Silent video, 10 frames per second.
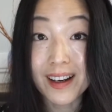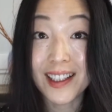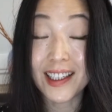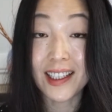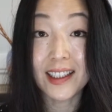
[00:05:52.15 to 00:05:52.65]

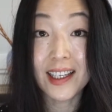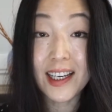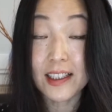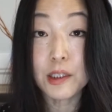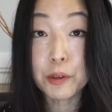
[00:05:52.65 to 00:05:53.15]
Like,
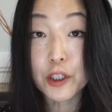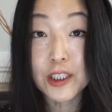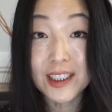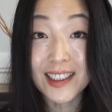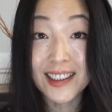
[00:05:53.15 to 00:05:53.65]
hey, this
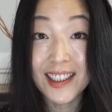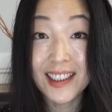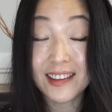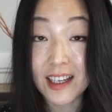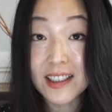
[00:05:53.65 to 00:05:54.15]
person
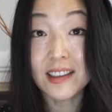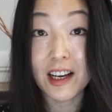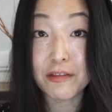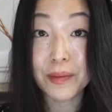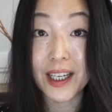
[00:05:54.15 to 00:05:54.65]
does
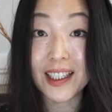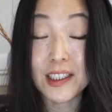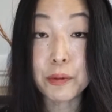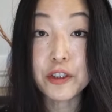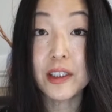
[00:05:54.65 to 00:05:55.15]
love me.
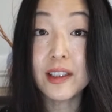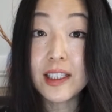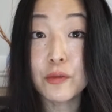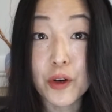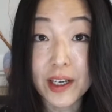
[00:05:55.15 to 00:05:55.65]
This person
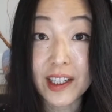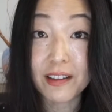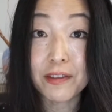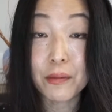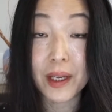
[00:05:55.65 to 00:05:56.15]
does want to
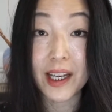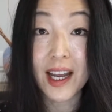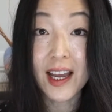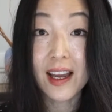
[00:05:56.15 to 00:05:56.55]
give to me.